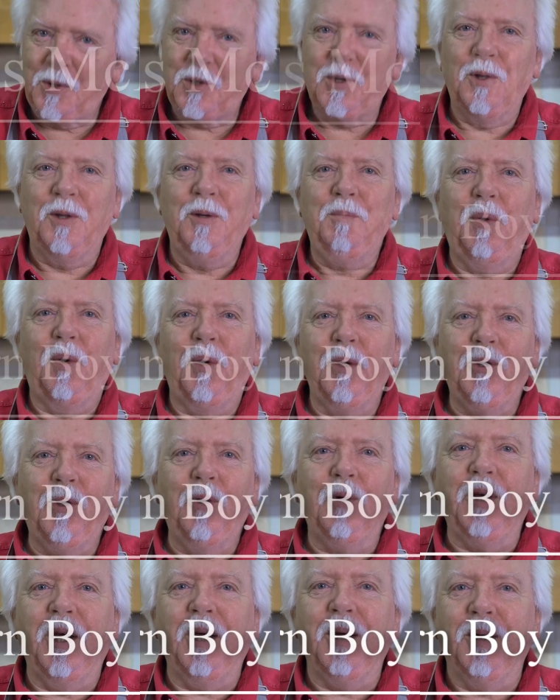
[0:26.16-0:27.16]
Southern Boy
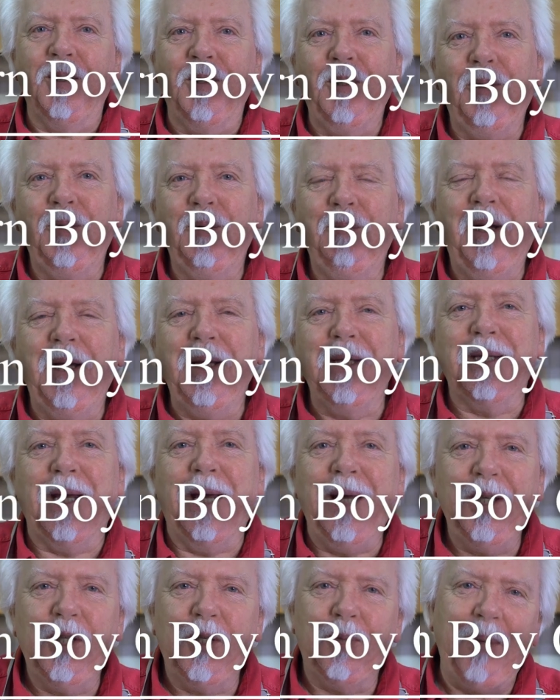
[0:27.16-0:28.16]
Cooking, who made
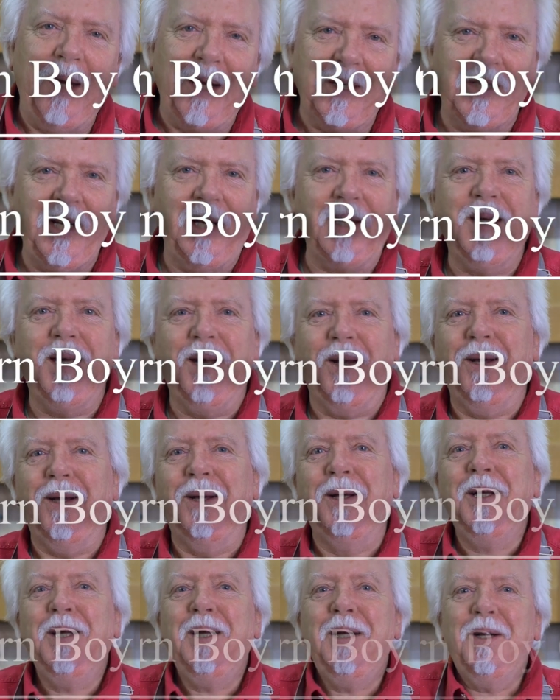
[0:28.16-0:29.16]
a
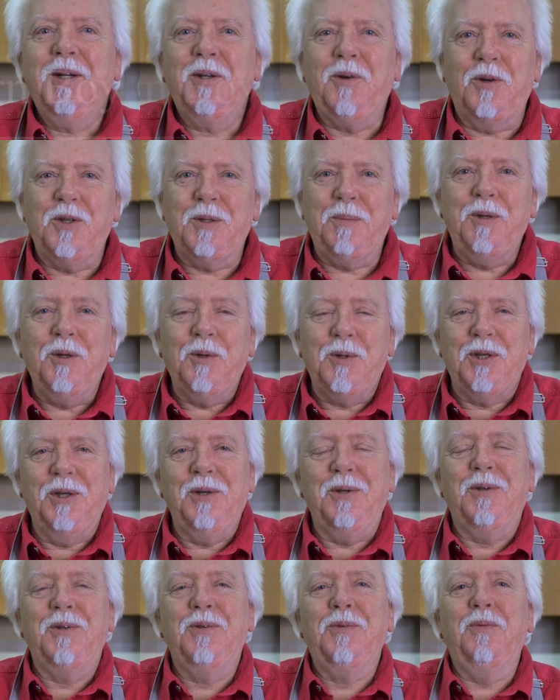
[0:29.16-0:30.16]
spectacular
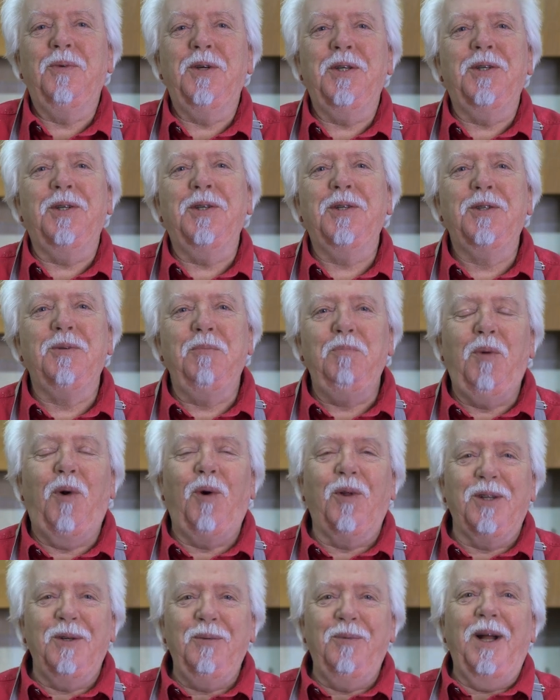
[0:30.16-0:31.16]
contribution, which is
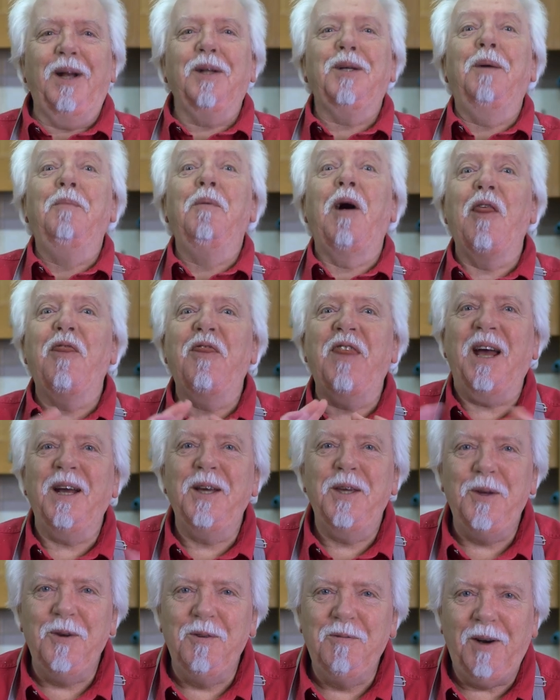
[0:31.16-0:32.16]
more than welcome.
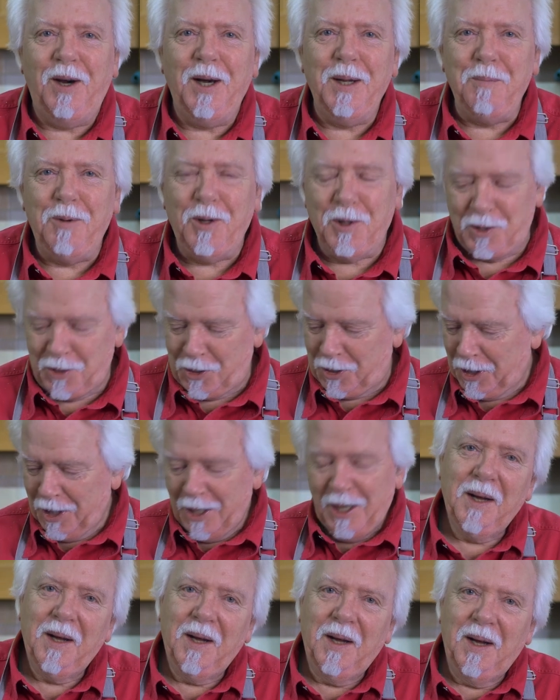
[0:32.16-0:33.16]
Thank you very much.
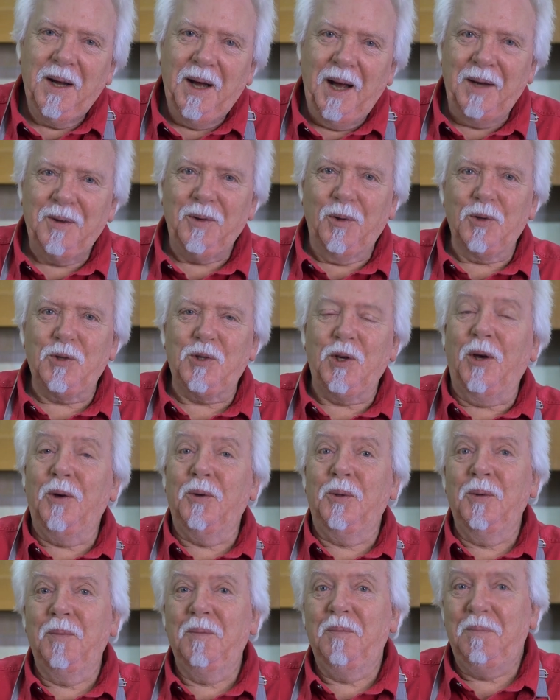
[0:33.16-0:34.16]
And
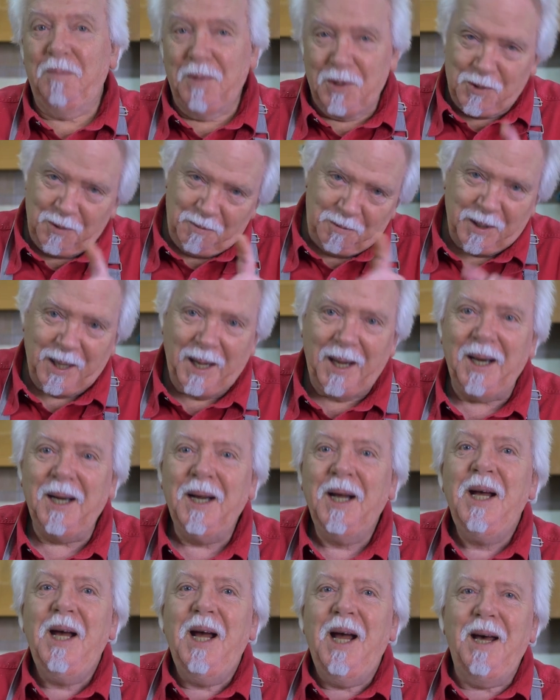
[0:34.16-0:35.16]
also, mustn't forget,
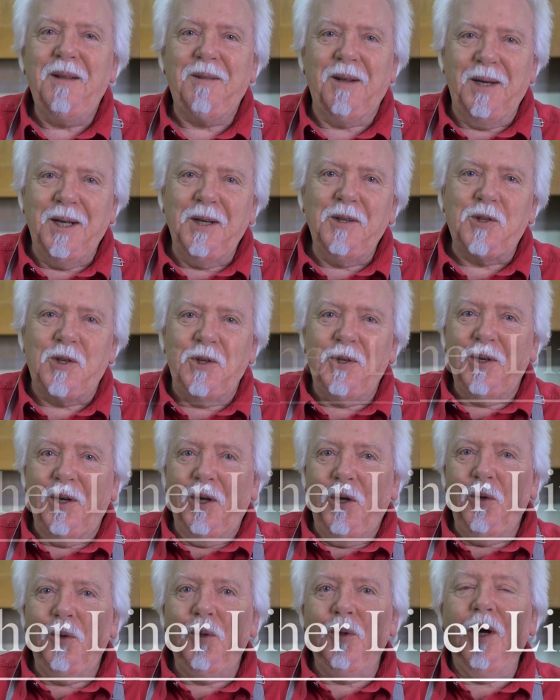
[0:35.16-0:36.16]
Heather Linton,
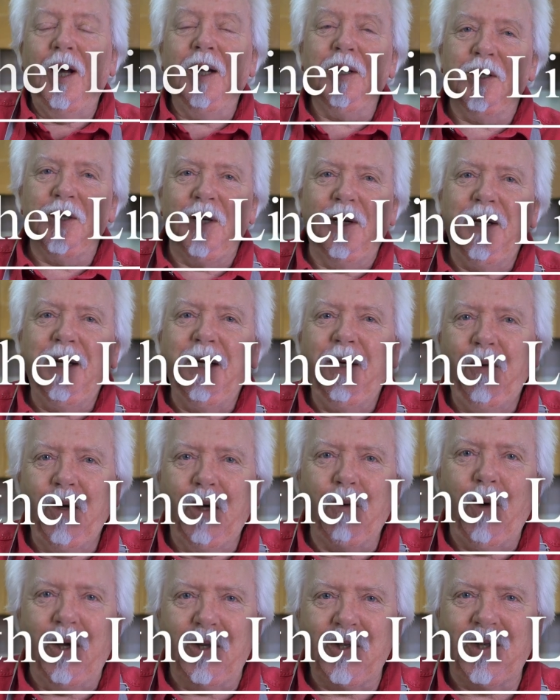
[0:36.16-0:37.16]
who actually
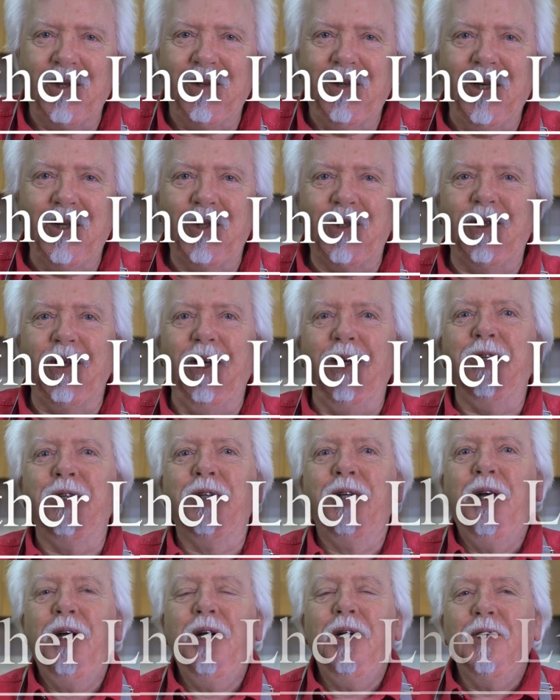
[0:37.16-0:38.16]
requested this
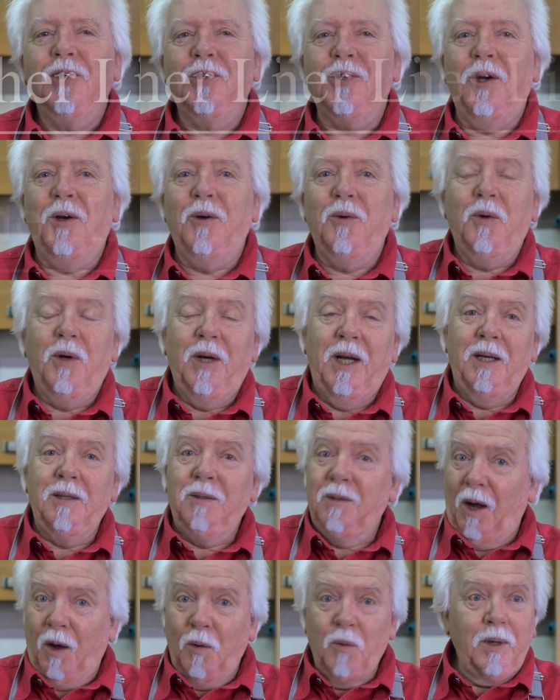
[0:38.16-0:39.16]
dish. So,
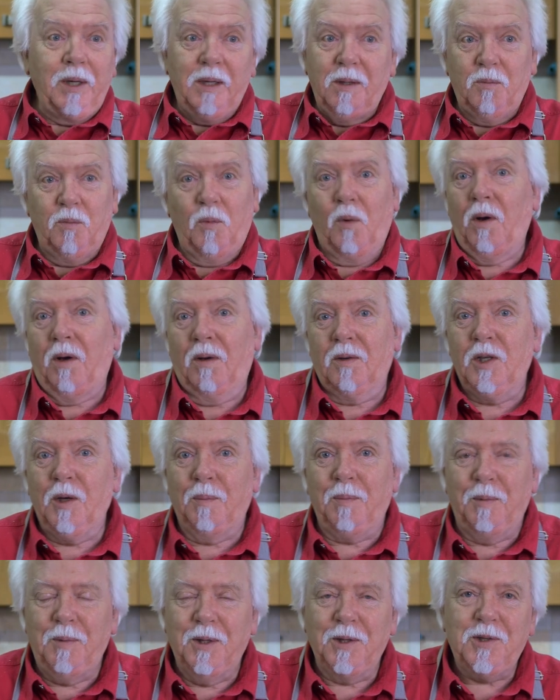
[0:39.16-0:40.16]
and only, a
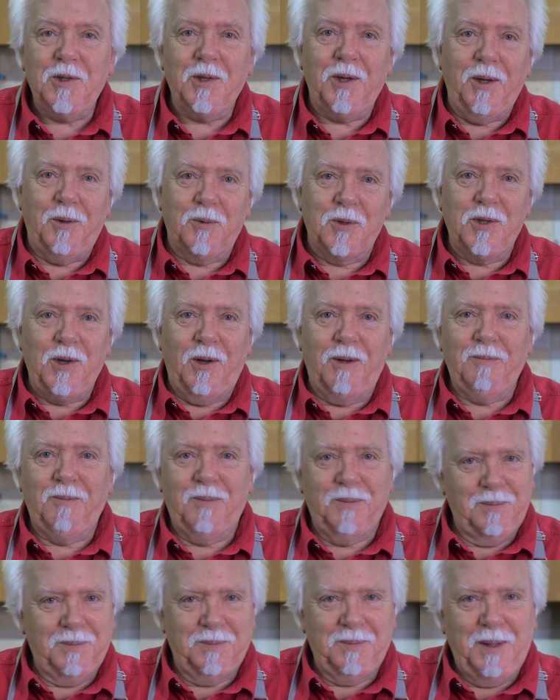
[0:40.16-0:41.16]
couple of months ago,
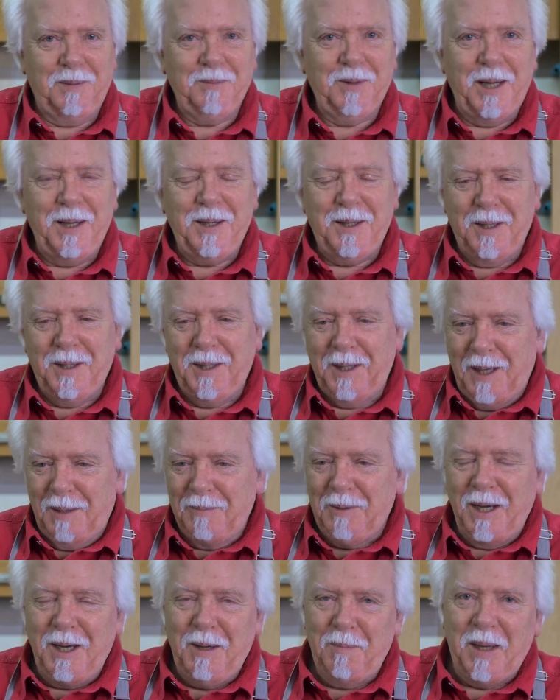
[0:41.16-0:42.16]
so I'm getting
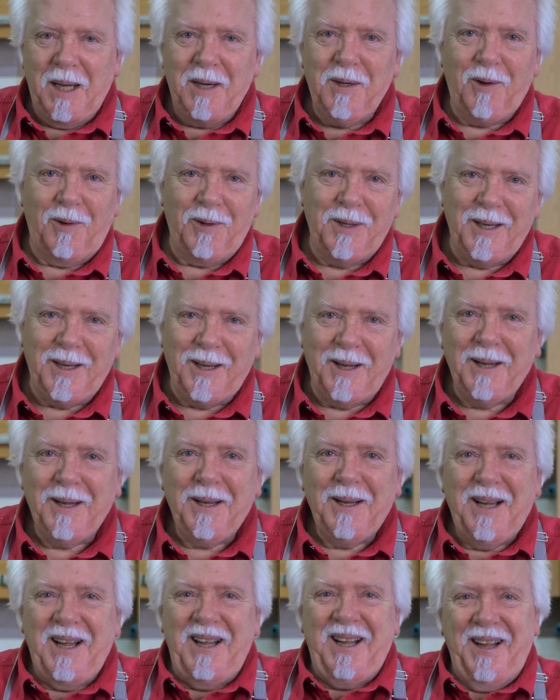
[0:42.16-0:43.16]
a bend on here.
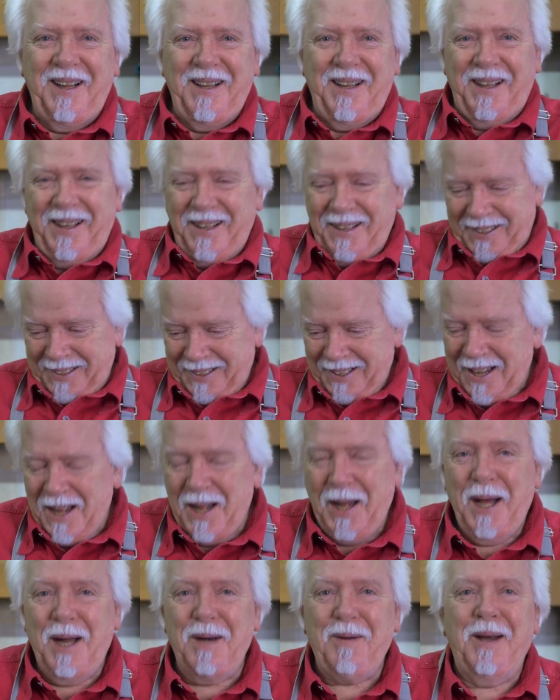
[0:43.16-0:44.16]

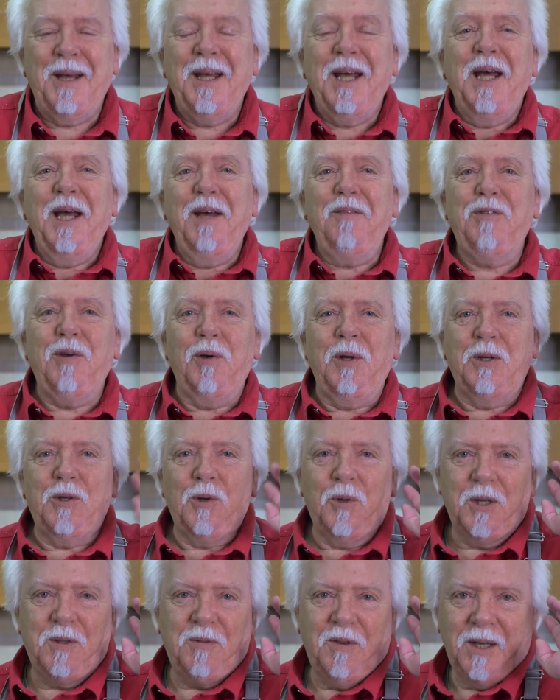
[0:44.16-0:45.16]
Anyway, if you
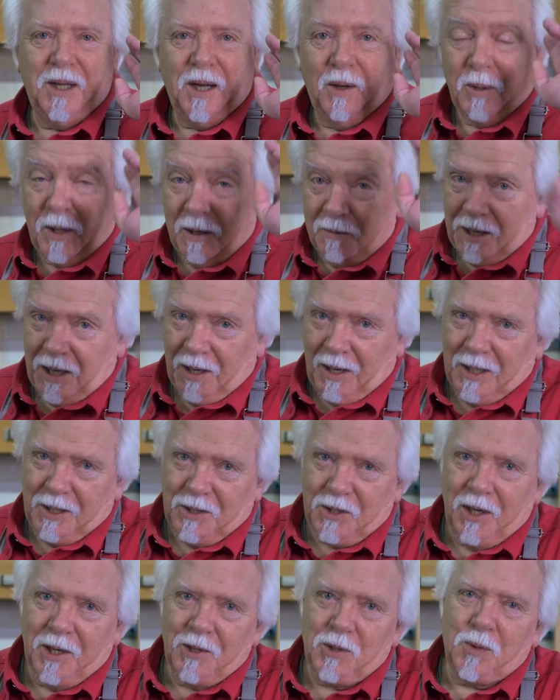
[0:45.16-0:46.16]
enjoy this video, give it a like,
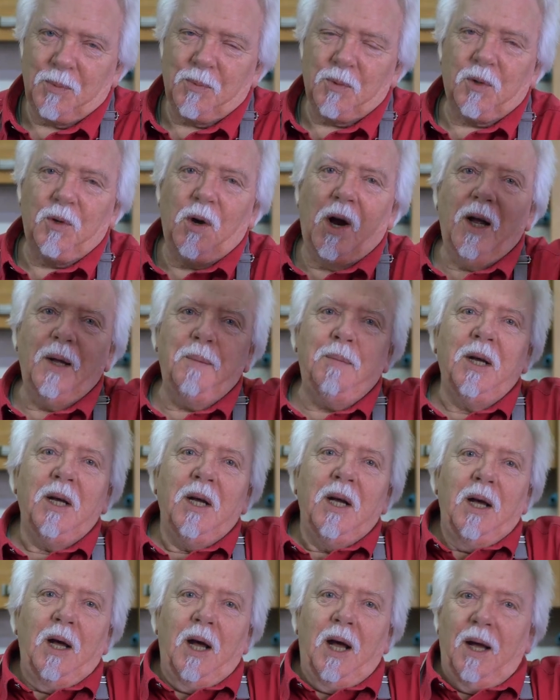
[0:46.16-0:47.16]
share, subscribe,
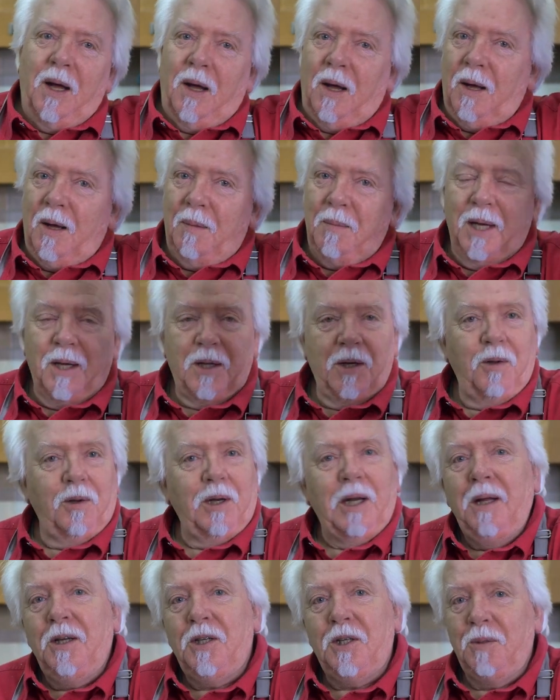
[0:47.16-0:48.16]
make a
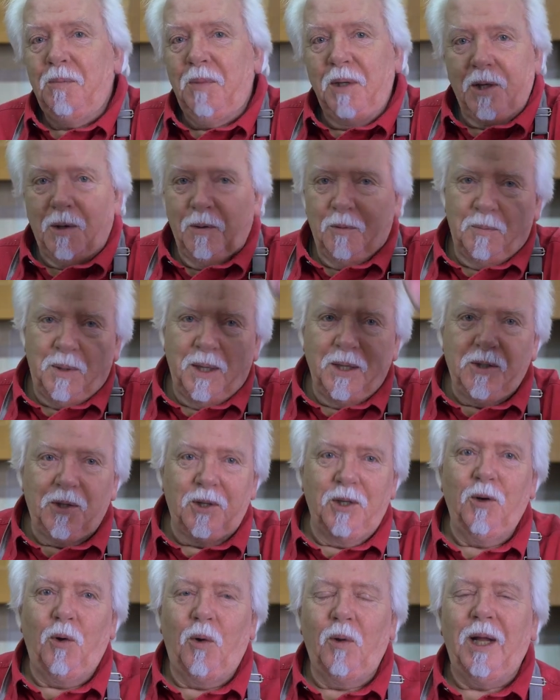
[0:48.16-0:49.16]
donation, become a
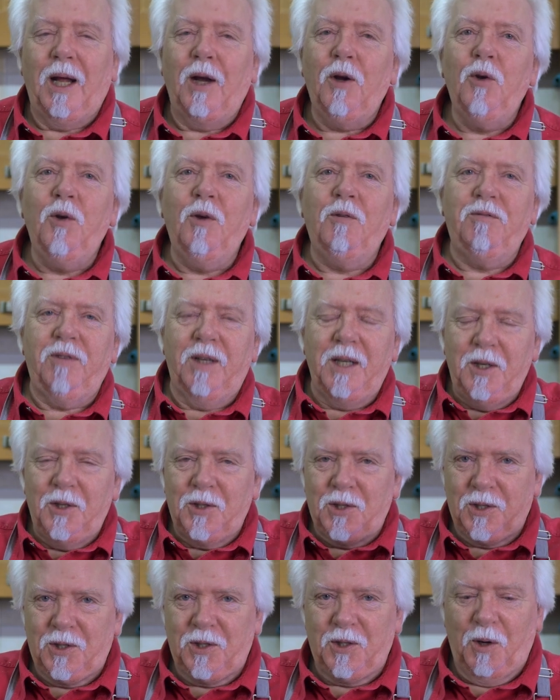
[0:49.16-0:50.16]
patron, all that lovely
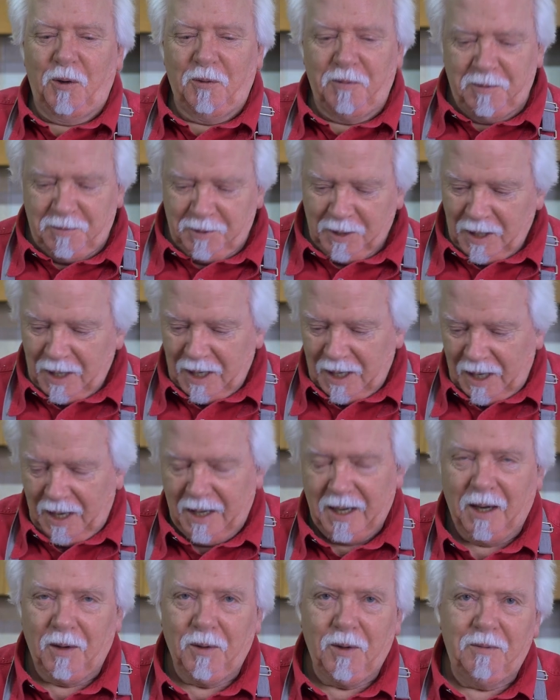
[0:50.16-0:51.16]
stuff,
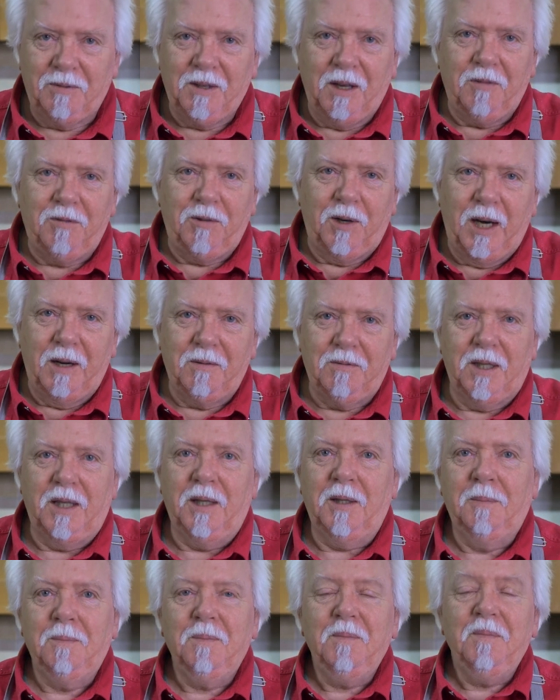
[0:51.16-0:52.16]
and I'll love you forever.